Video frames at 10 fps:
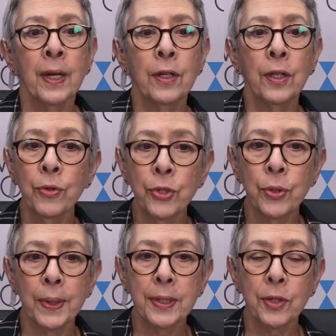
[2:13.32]
close
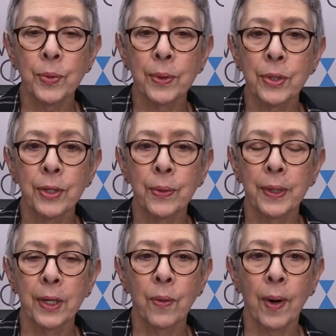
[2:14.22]
U.S.-Israel
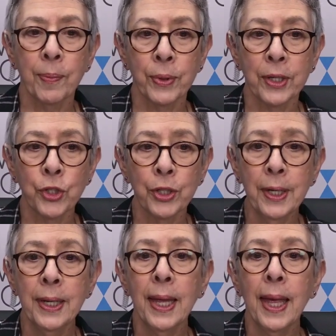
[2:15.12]
security cooperation,
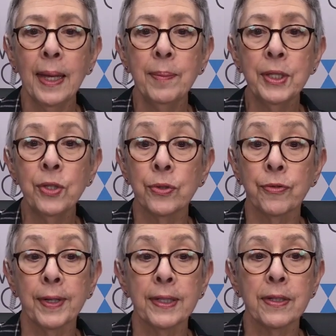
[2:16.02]
and missile
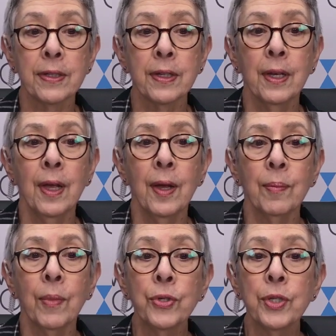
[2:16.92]
defense.
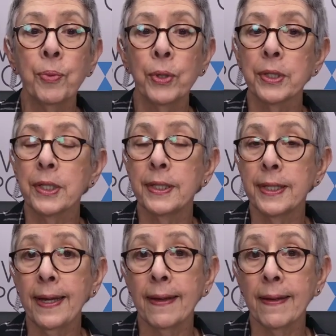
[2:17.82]
Most important
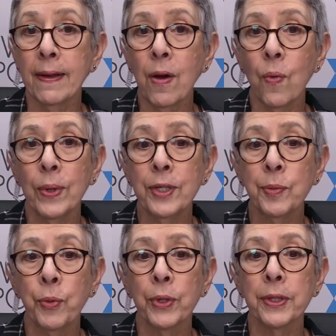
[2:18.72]
today, we
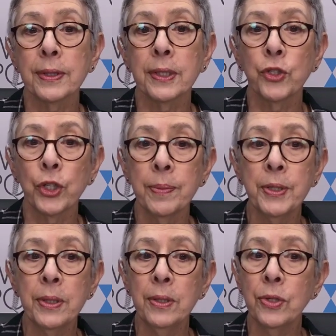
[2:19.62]
support the
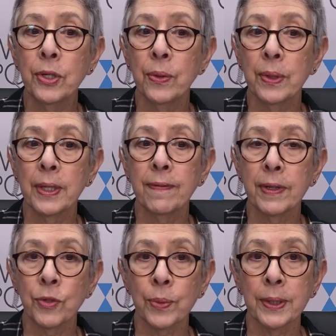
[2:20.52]
legitimacy and security of
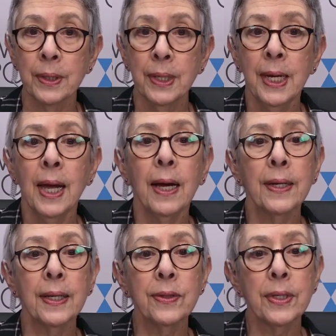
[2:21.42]
Israel
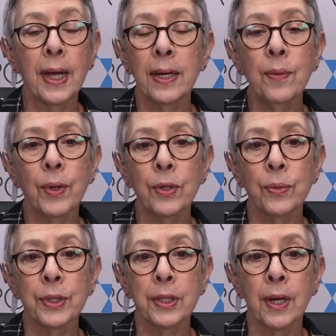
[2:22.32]
against anyone who
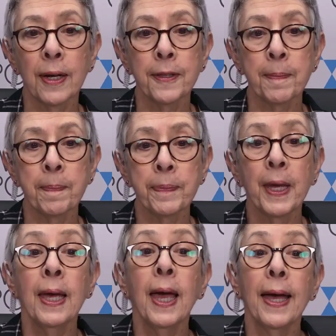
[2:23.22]
would deny them.
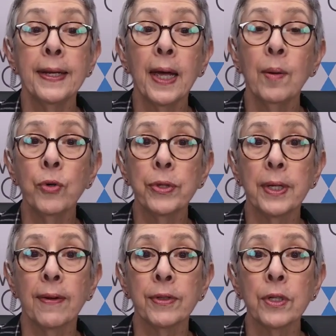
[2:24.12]
And now more than
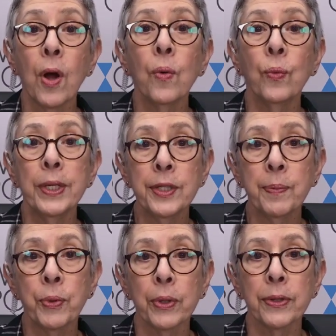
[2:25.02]
ever, we
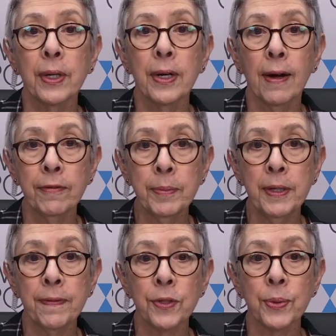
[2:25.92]
support the government
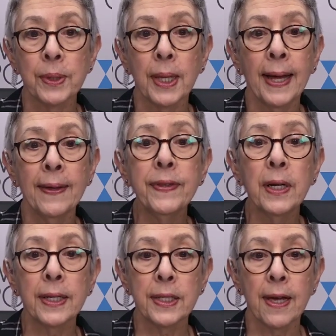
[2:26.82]
of Israel and the
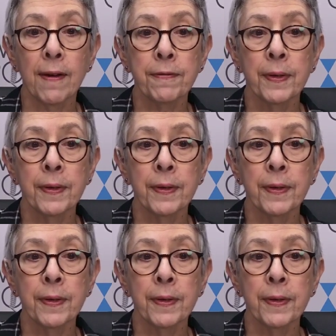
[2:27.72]
IDF